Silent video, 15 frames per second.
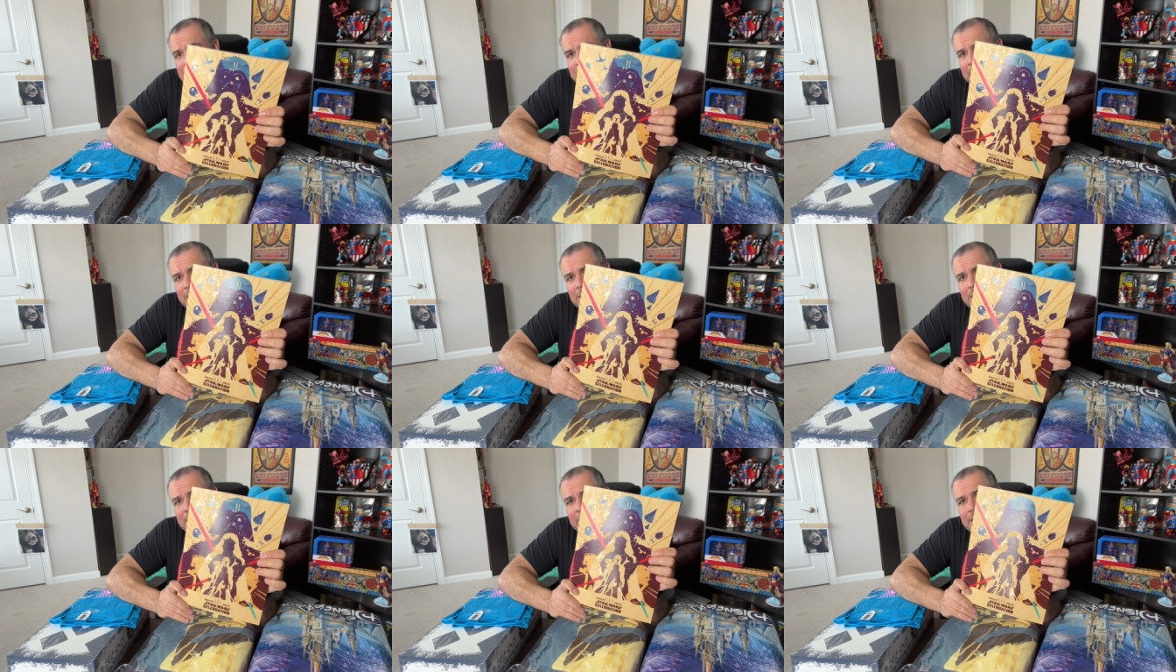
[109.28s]

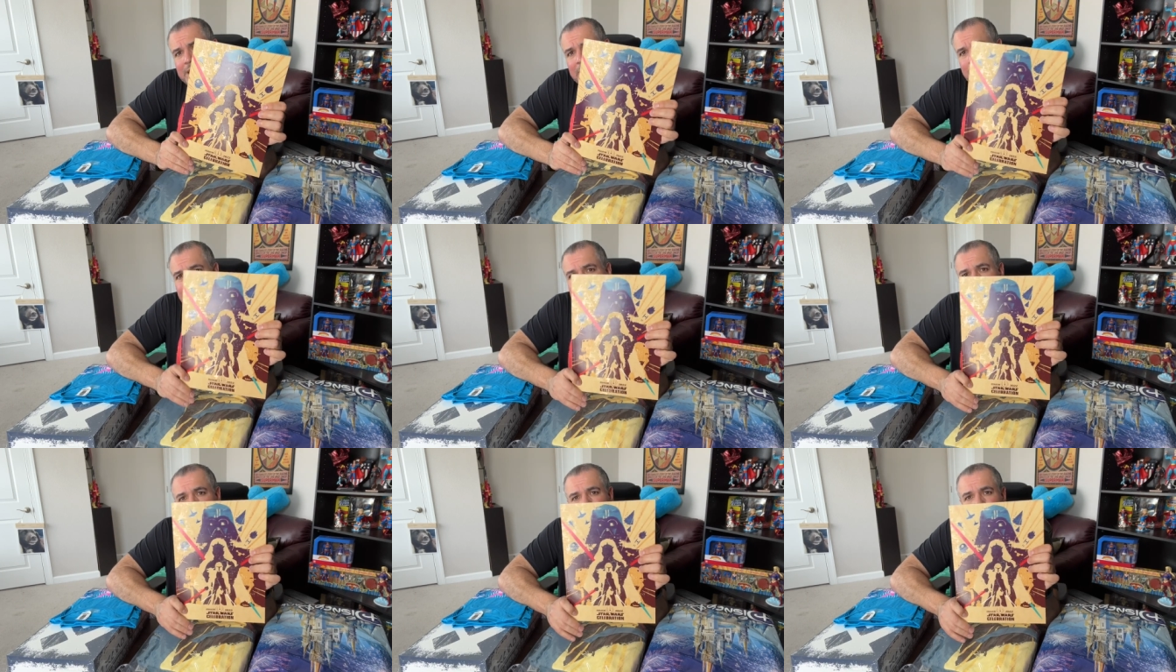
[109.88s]
year that
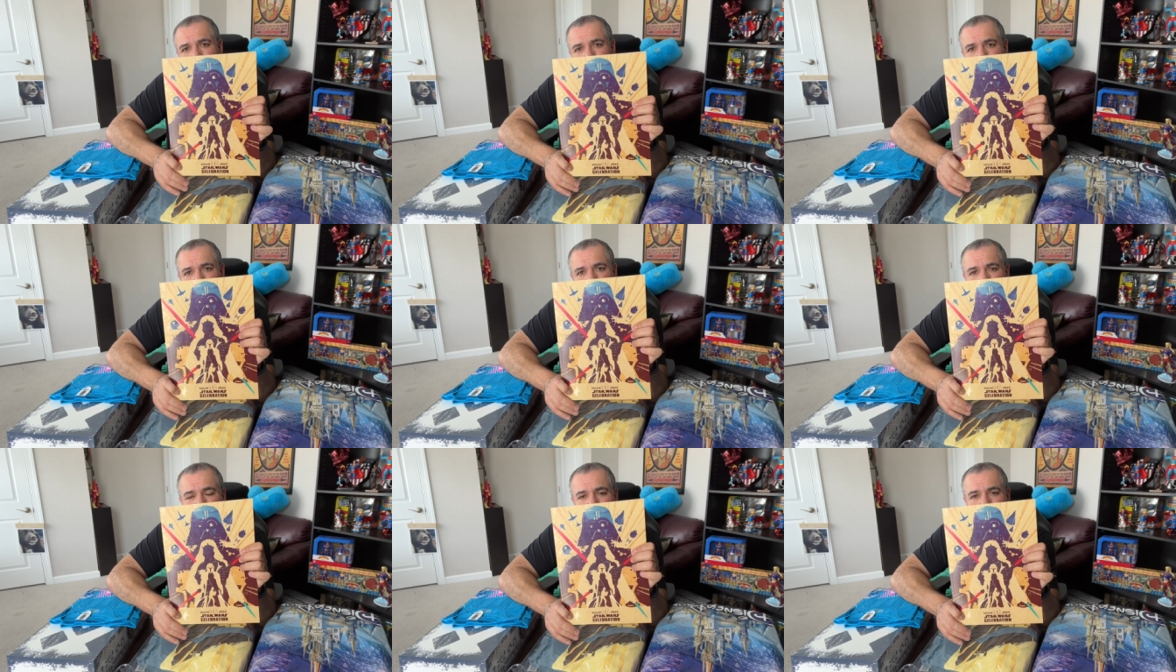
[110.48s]
we go to Star Wars
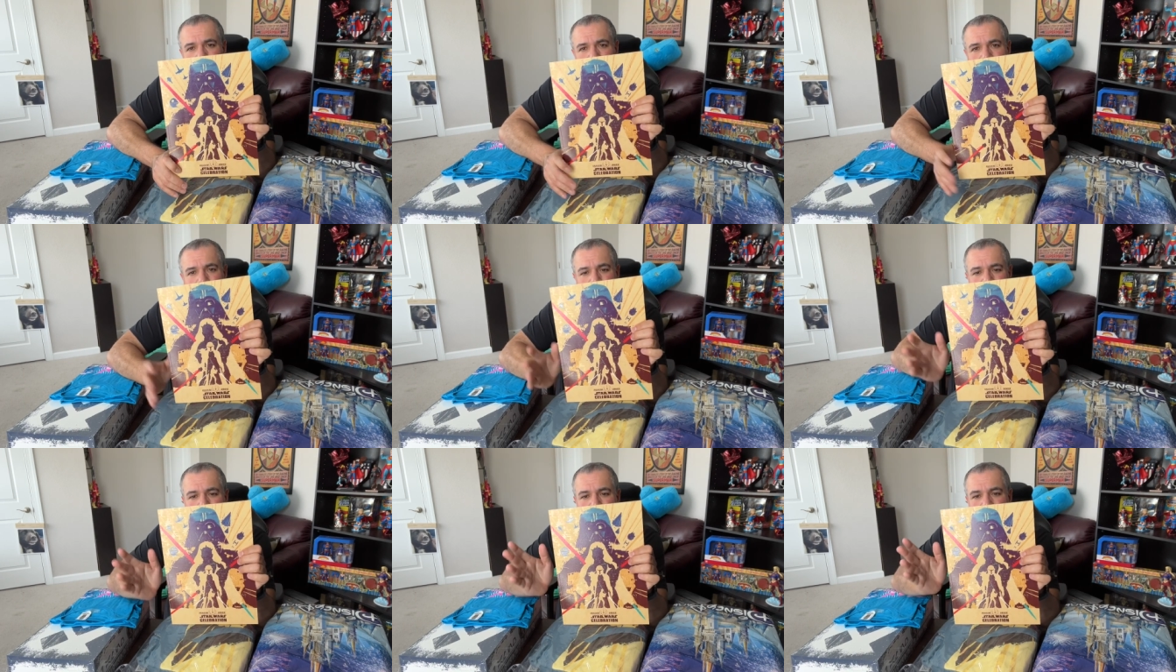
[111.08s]
Celebration.
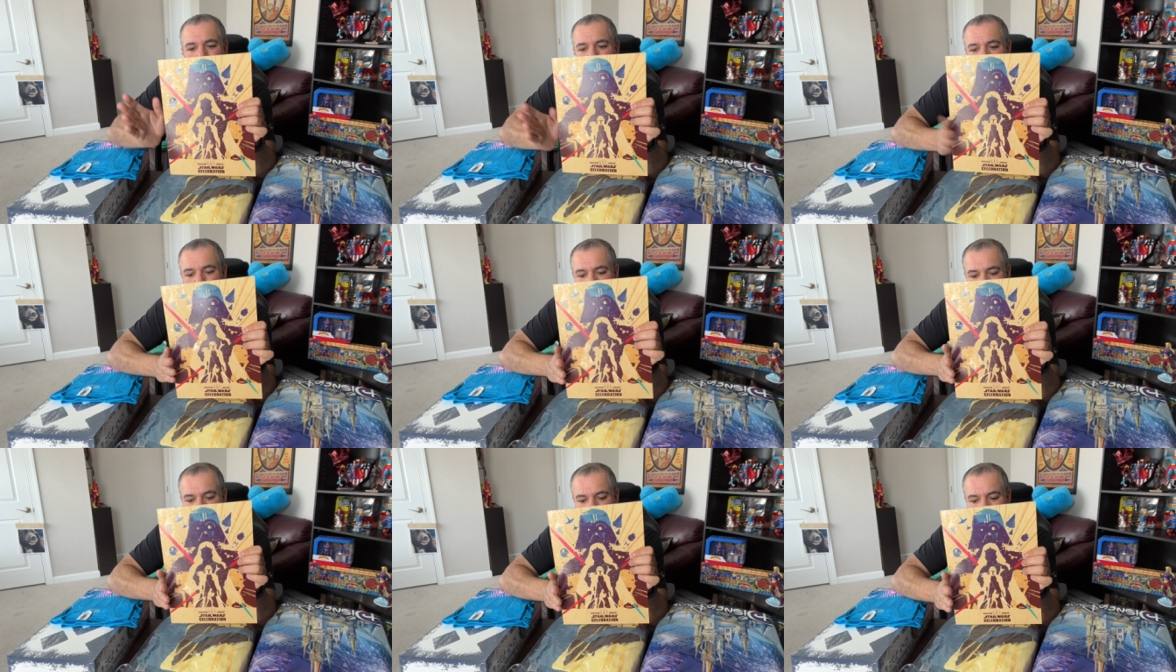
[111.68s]
Uh, so I